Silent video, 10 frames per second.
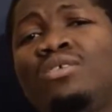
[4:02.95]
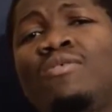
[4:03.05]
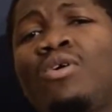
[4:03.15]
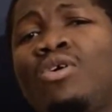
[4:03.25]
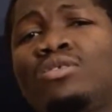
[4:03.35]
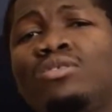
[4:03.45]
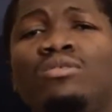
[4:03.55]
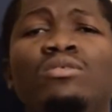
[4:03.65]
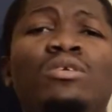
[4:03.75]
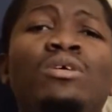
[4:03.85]
Of
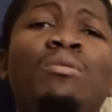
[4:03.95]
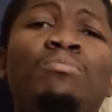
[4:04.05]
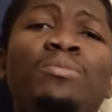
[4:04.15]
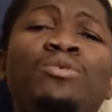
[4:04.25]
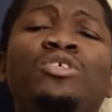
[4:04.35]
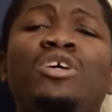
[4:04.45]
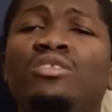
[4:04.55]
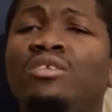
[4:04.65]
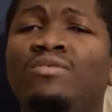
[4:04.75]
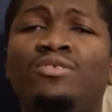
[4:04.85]
course, some people just
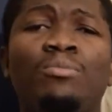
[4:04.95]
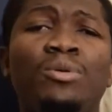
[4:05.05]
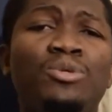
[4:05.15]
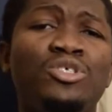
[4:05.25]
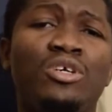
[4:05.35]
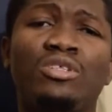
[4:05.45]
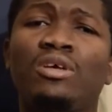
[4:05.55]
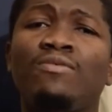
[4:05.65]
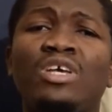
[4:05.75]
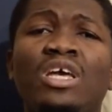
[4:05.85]
love,
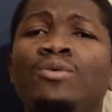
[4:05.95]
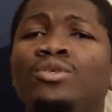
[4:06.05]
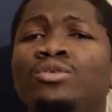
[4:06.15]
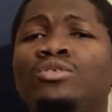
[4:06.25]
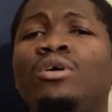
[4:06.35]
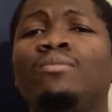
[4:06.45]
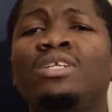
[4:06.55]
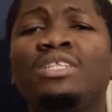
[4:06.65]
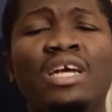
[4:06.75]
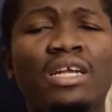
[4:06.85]
okay, I want to do
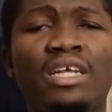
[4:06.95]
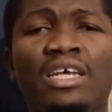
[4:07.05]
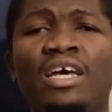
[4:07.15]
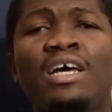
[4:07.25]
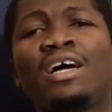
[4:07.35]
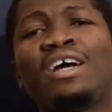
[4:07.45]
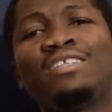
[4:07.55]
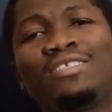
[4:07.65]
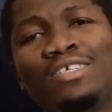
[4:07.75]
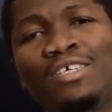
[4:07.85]
something technical,
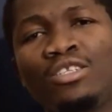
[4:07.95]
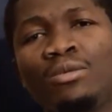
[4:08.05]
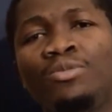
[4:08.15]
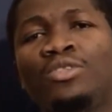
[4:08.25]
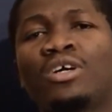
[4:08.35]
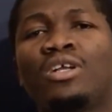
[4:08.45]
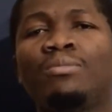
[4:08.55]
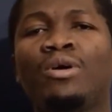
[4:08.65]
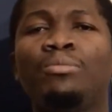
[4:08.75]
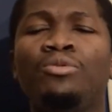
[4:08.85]
IT, some people talking
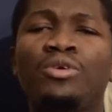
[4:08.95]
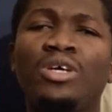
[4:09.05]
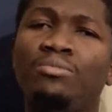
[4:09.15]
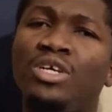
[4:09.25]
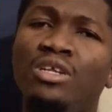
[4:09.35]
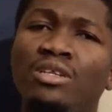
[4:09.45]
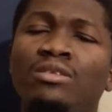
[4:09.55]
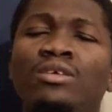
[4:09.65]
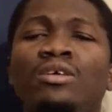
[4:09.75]
about programming,